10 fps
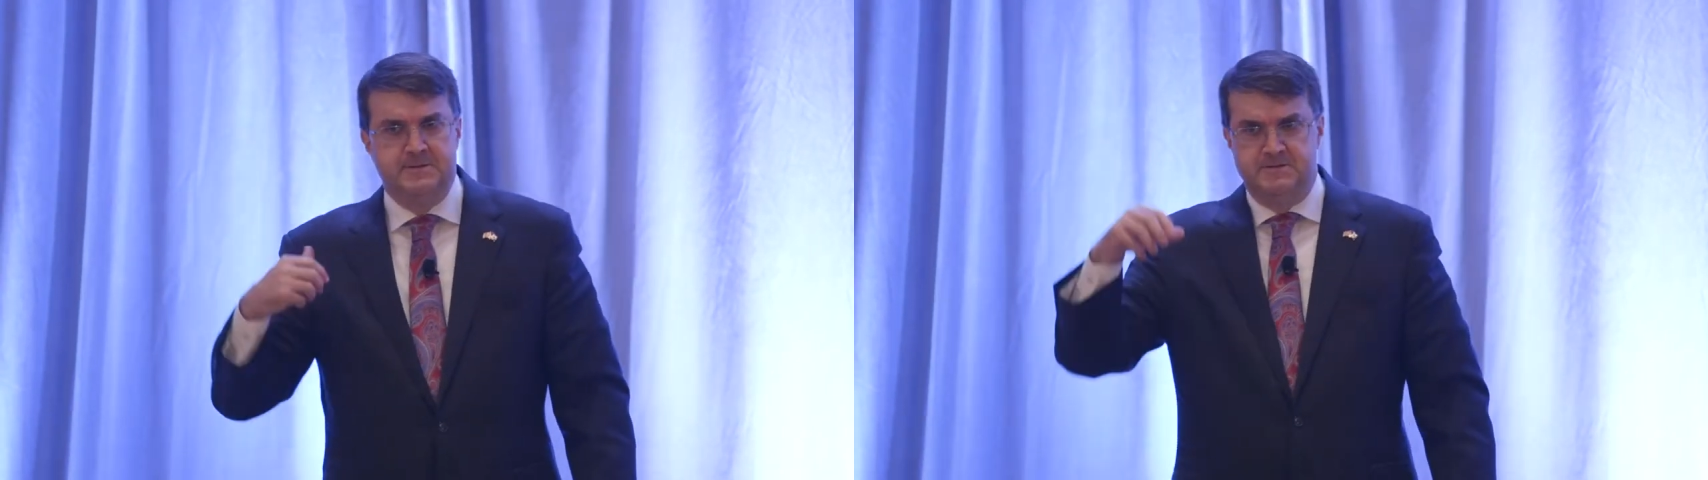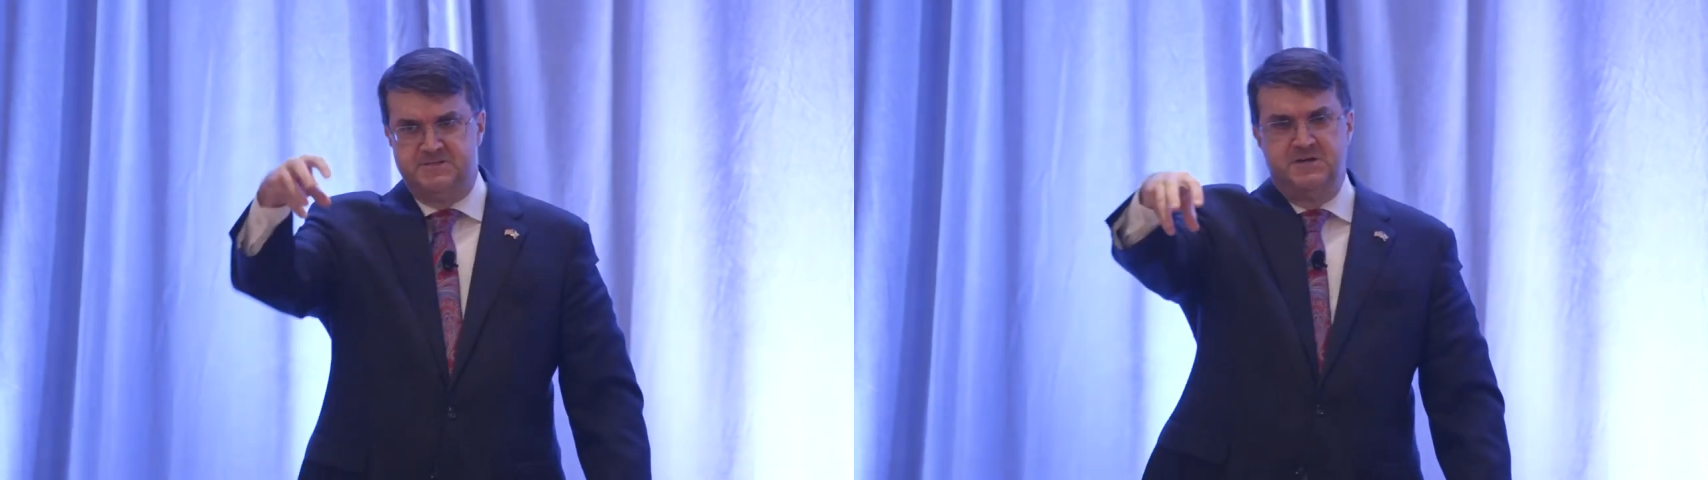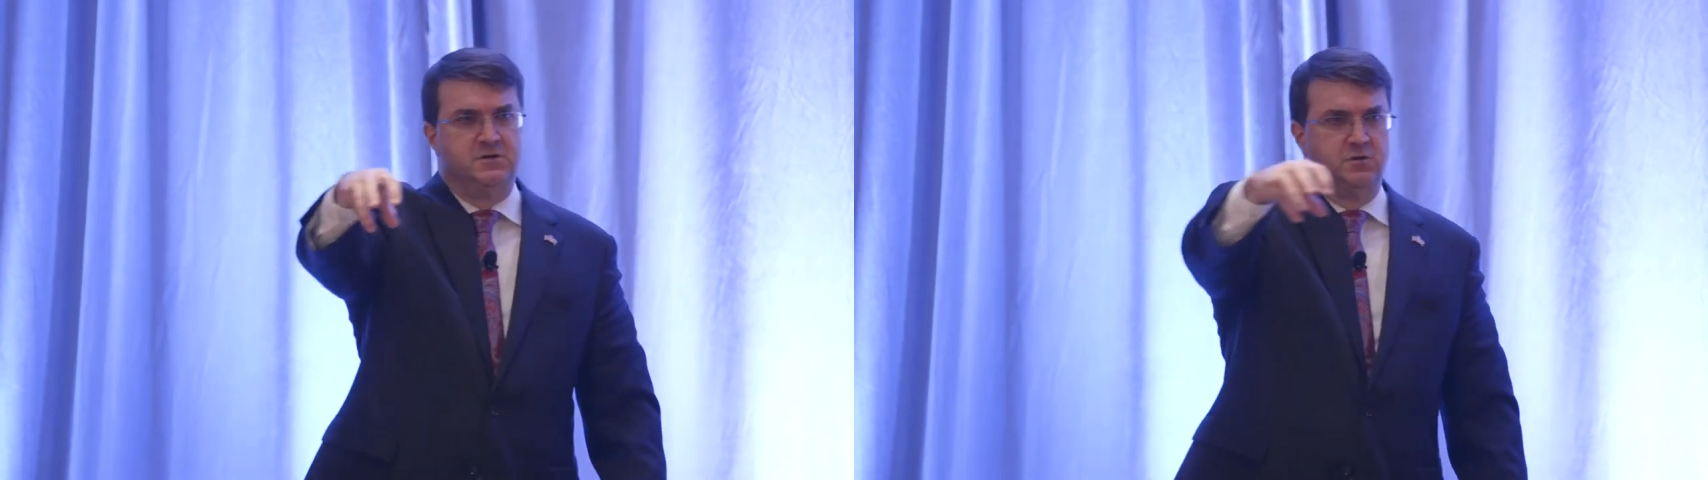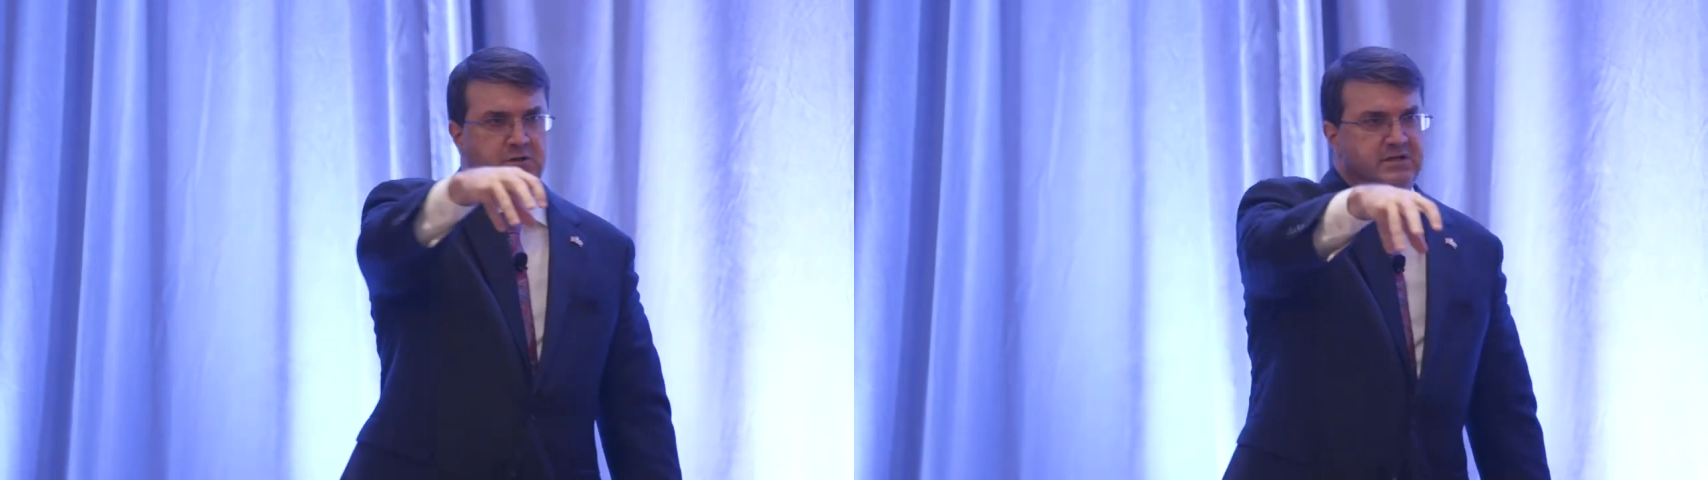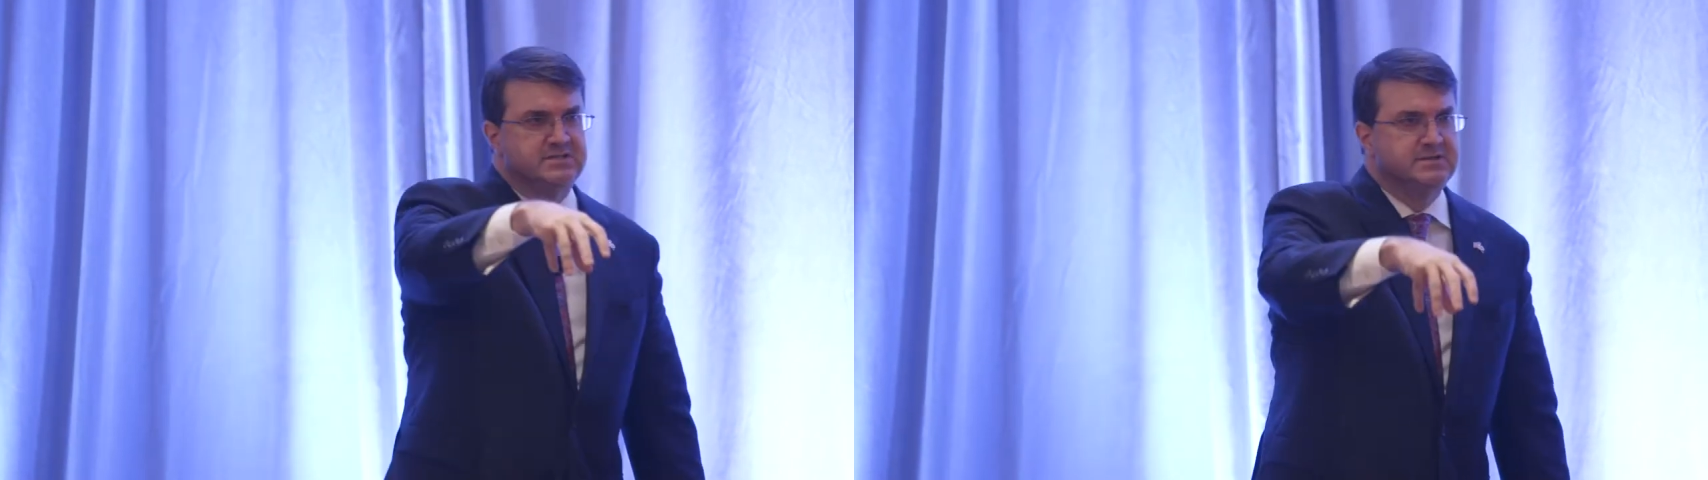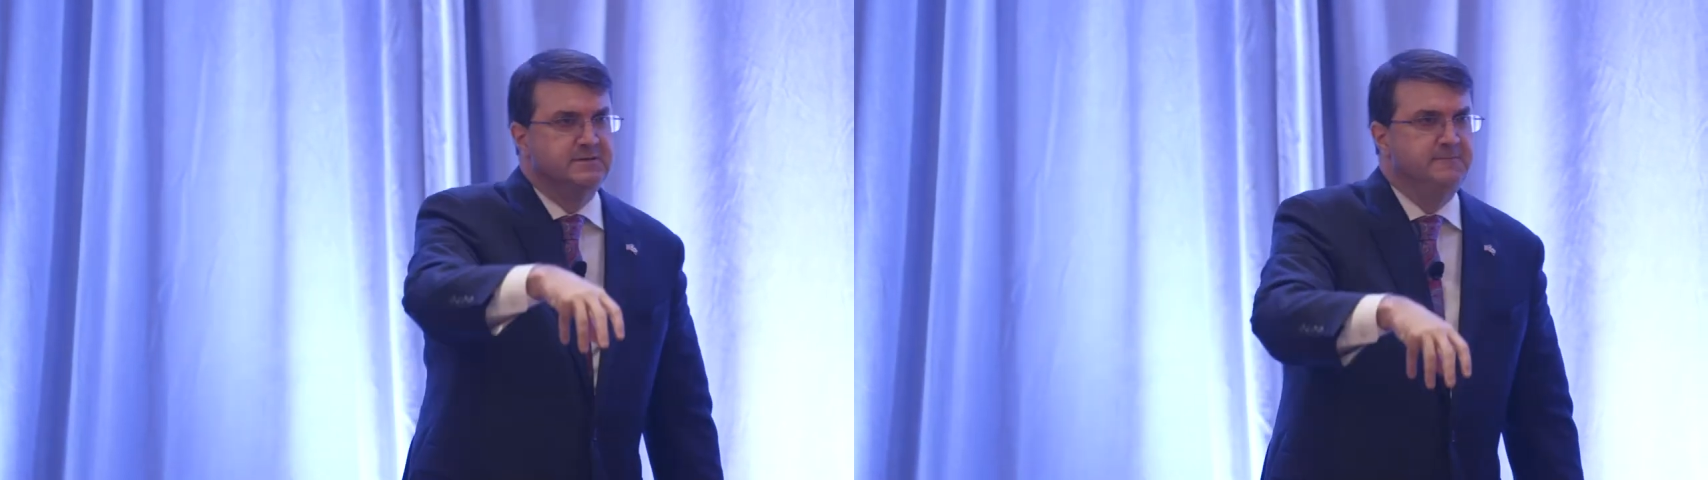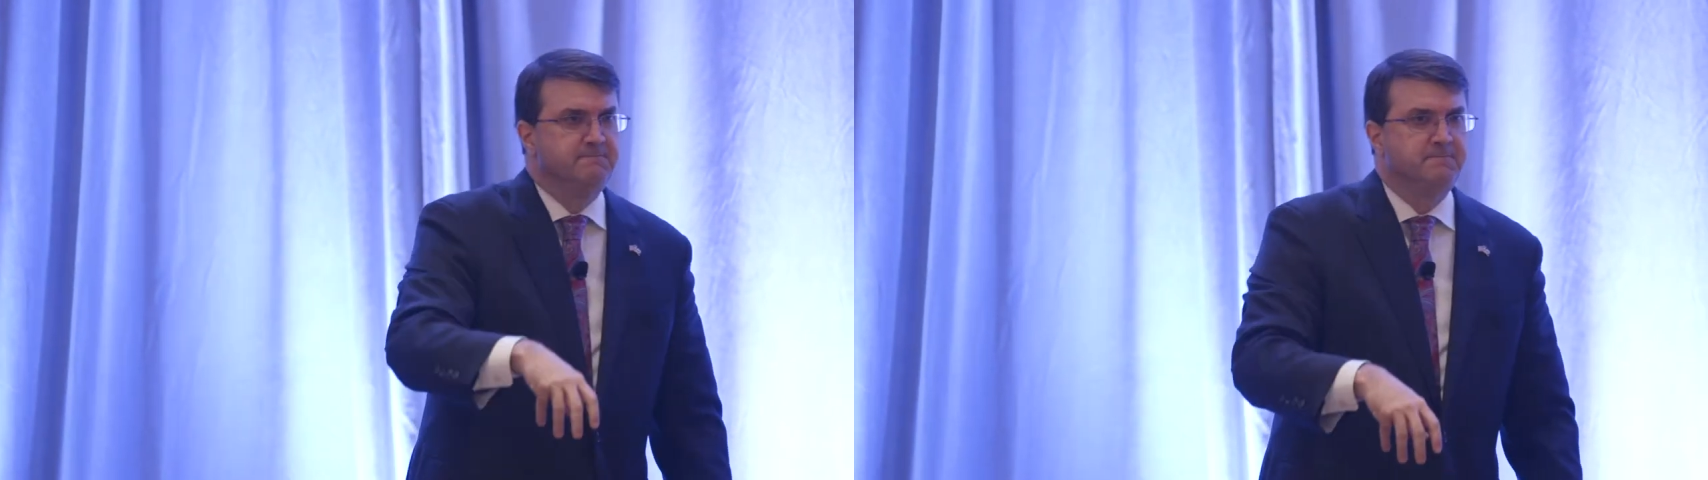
the senior enlisted,